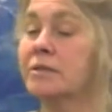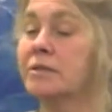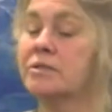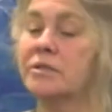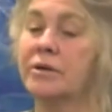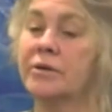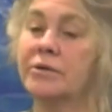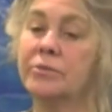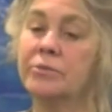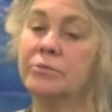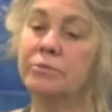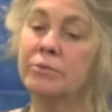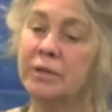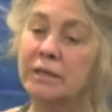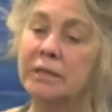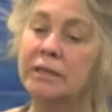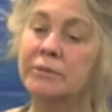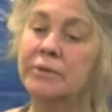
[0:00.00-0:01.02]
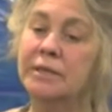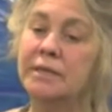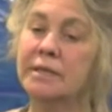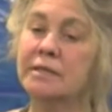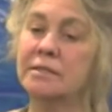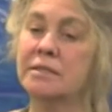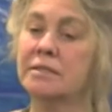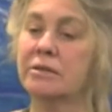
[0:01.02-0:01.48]
So, really, we
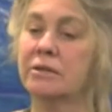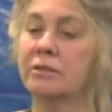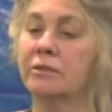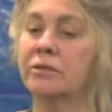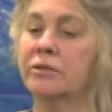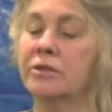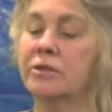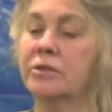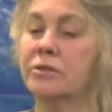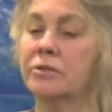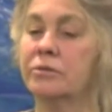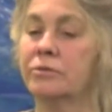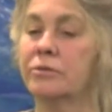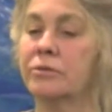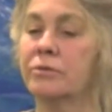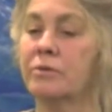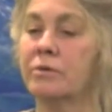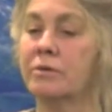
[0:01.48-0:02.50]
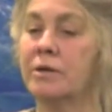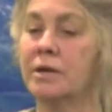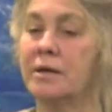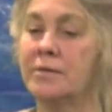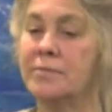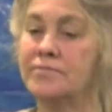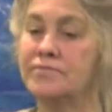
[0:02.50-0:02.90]
need to start looking through um,